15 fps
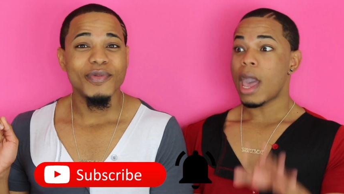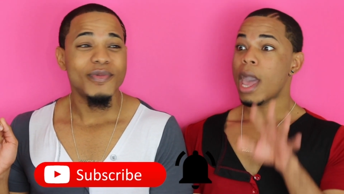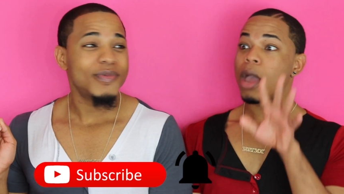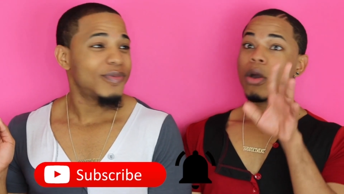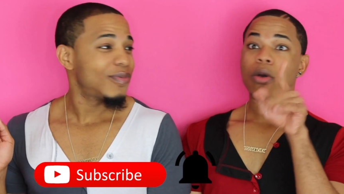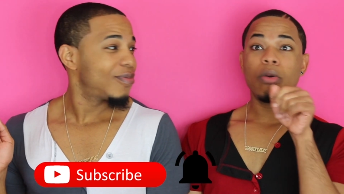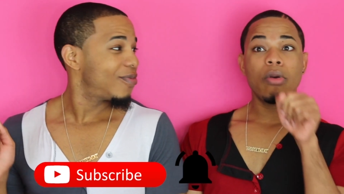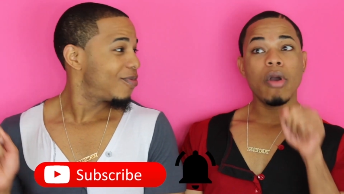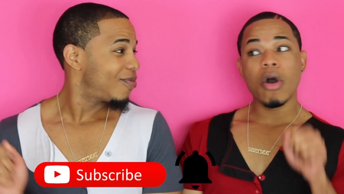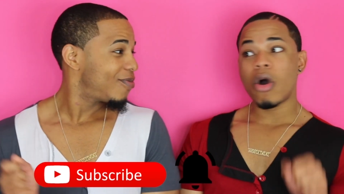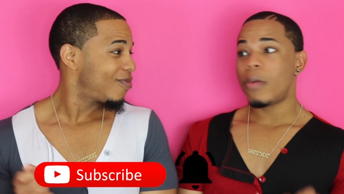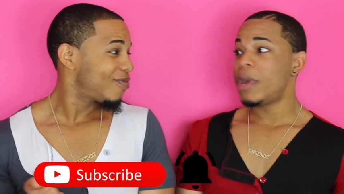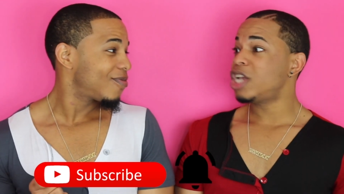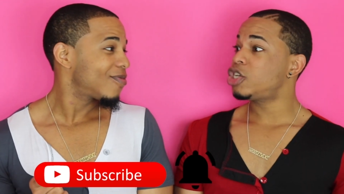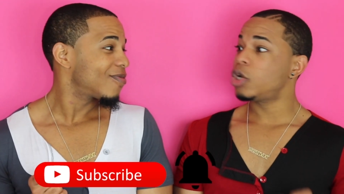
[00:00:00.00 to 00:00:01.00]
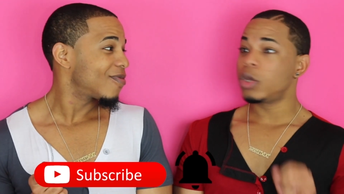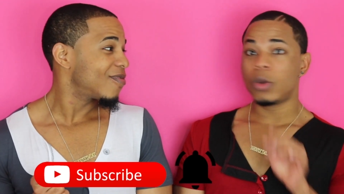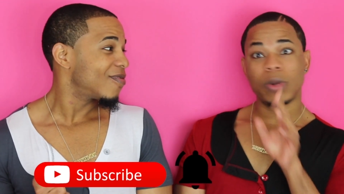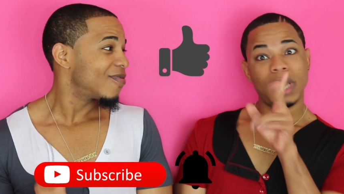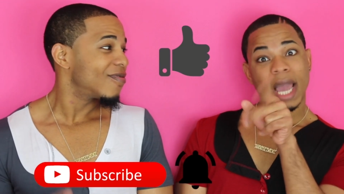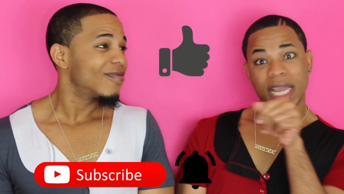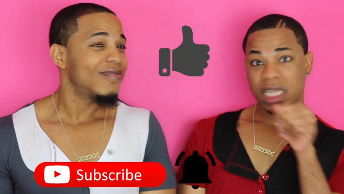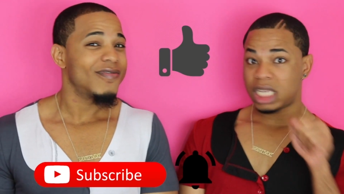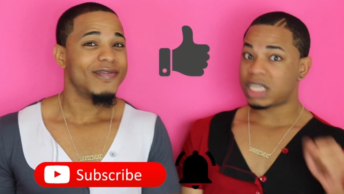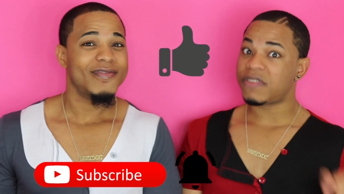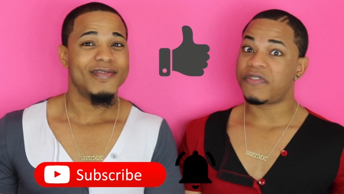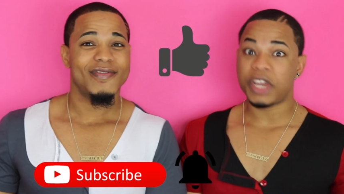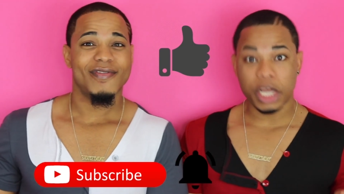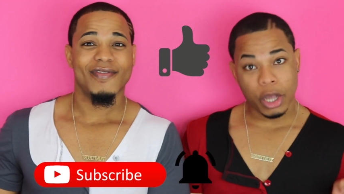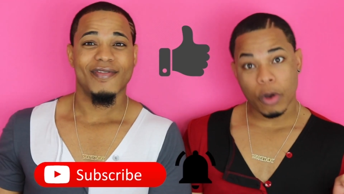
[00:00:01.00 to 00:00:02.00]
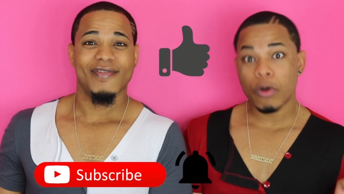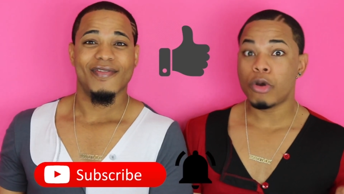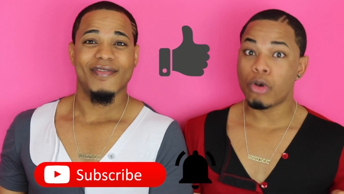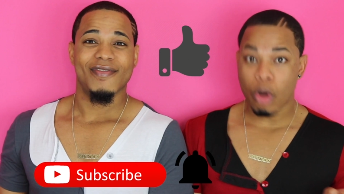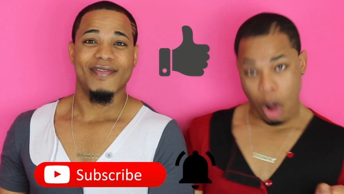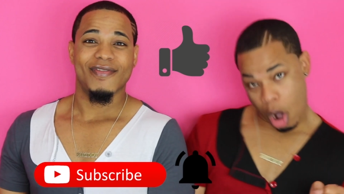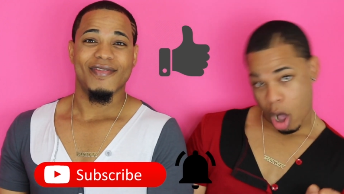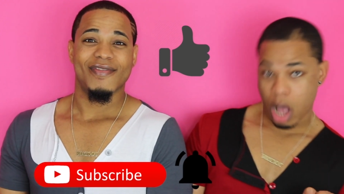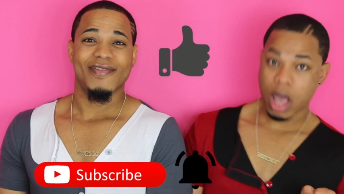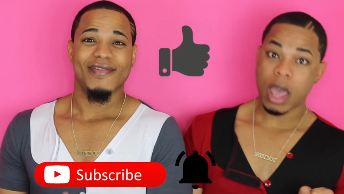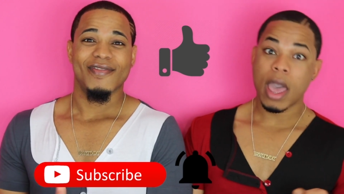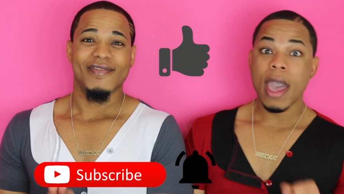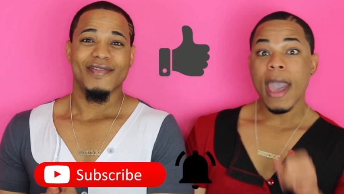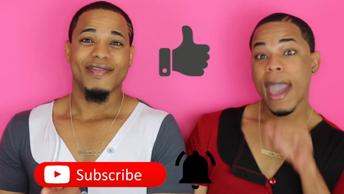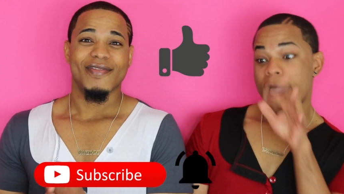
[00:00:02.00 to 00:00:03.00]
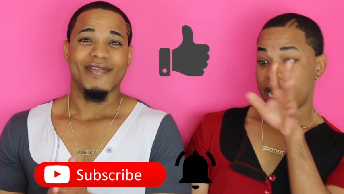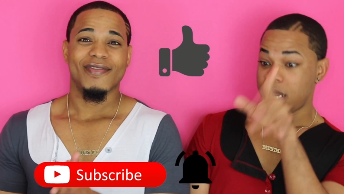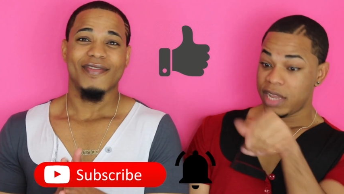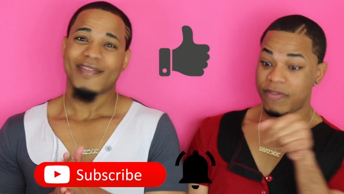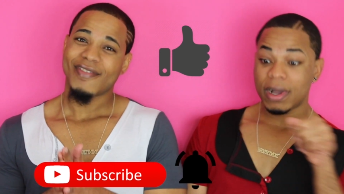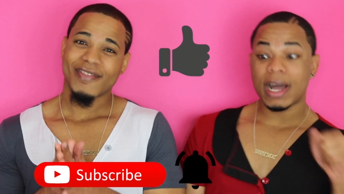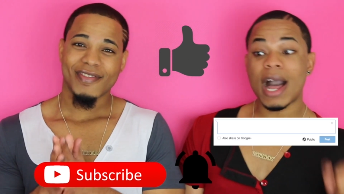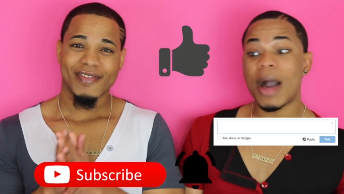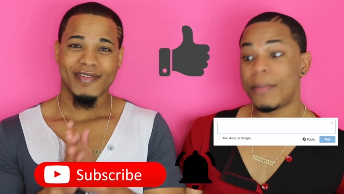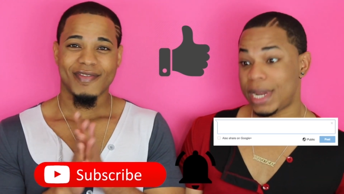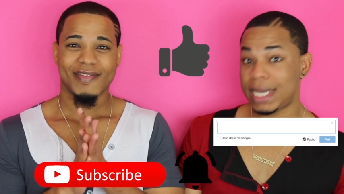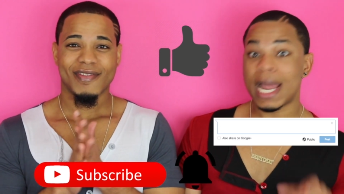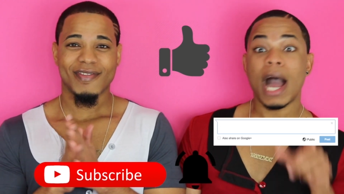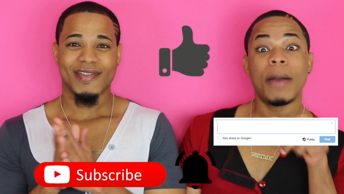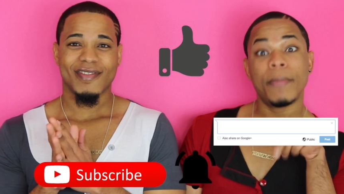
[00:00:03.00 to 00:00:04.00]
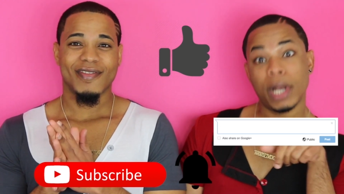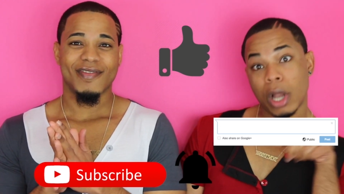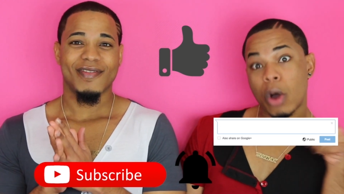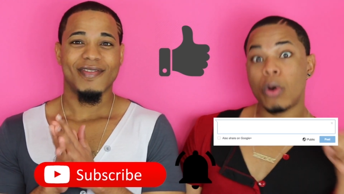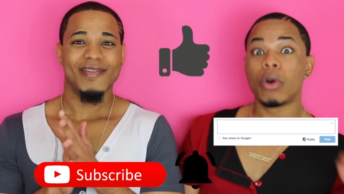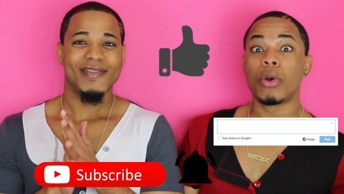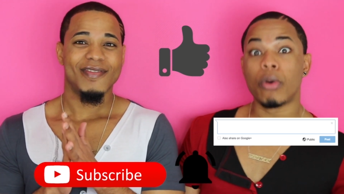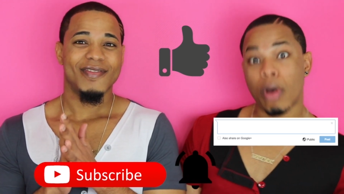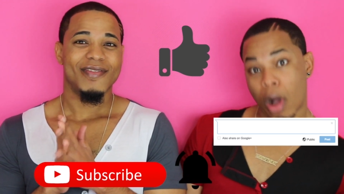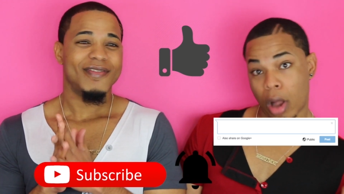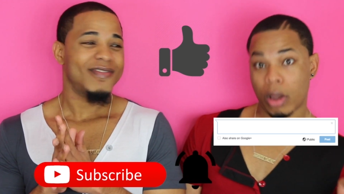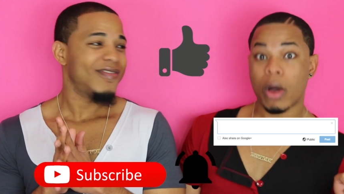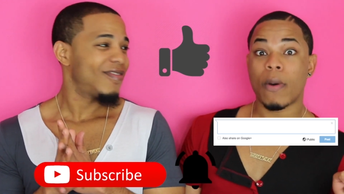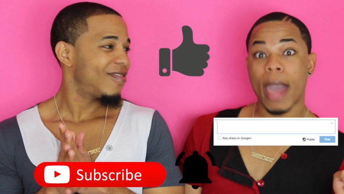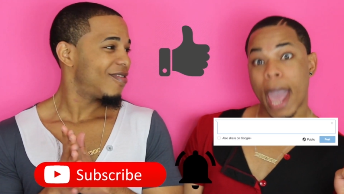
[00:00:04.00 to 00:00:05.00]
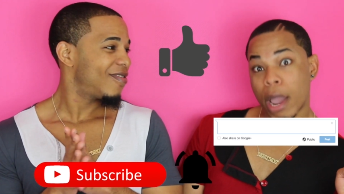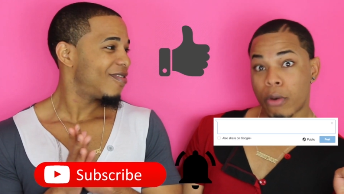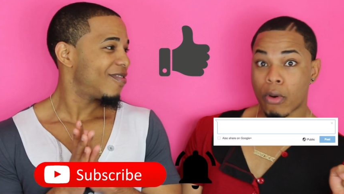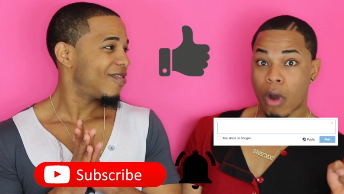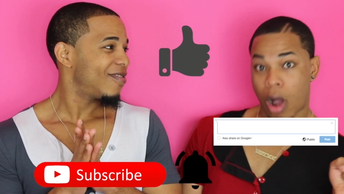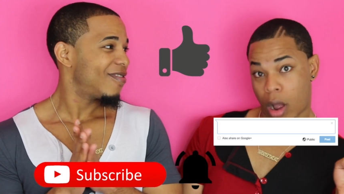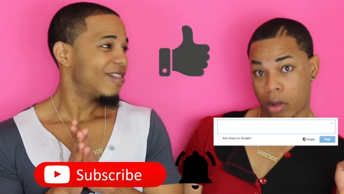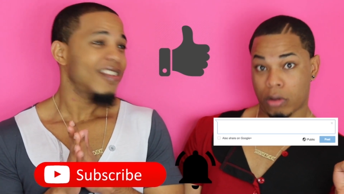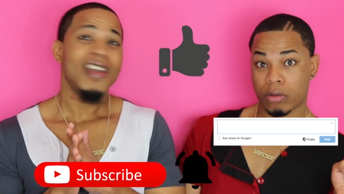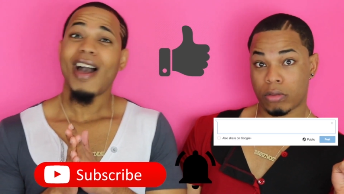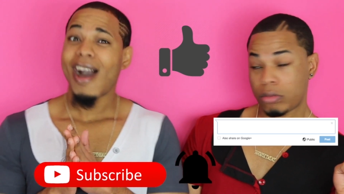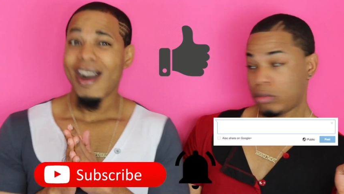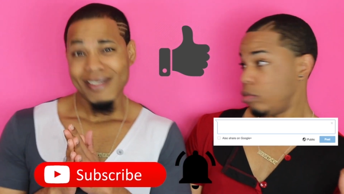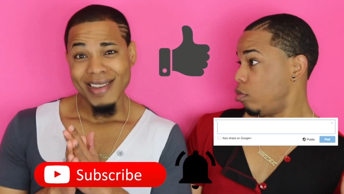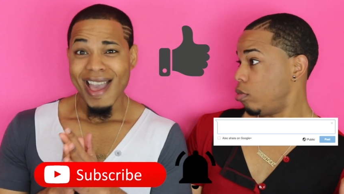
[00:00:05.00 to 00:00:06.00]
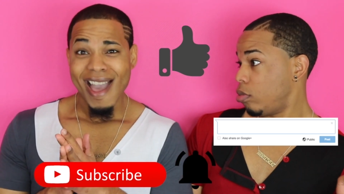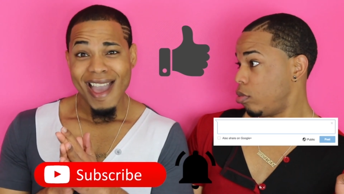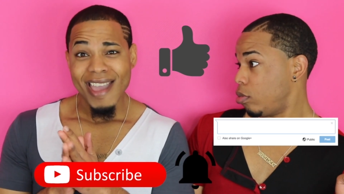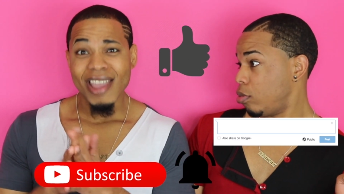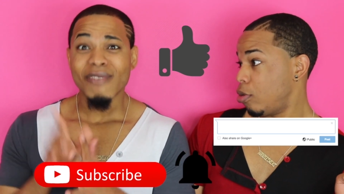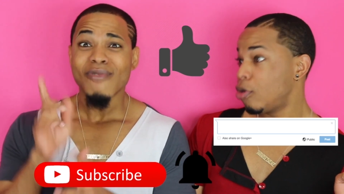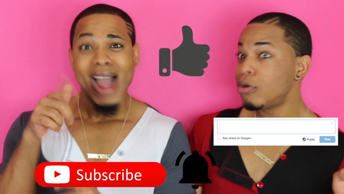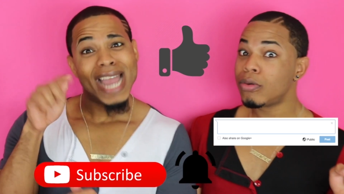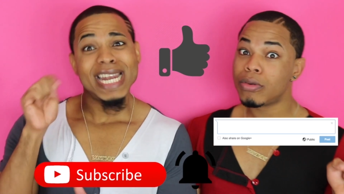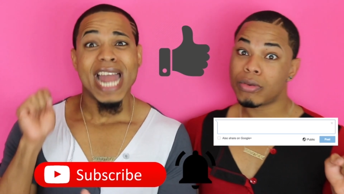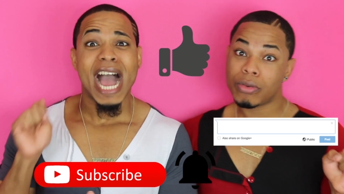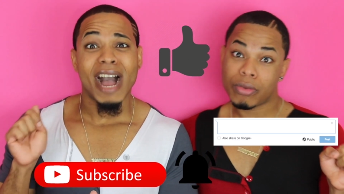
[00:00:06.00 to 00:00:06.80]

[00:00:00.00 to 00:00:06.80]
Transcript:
Speaker 1: And girl, make sure you like this video, girl, and leave a comment down below, girl. Okay, girl. Okay, right